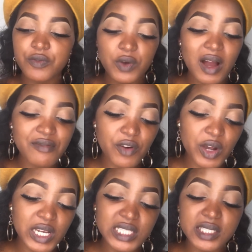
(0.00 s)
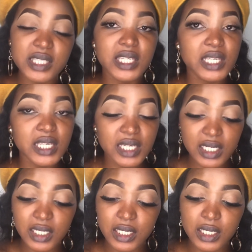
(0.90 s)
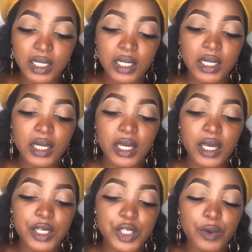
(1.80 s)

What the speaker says: you have oily skin and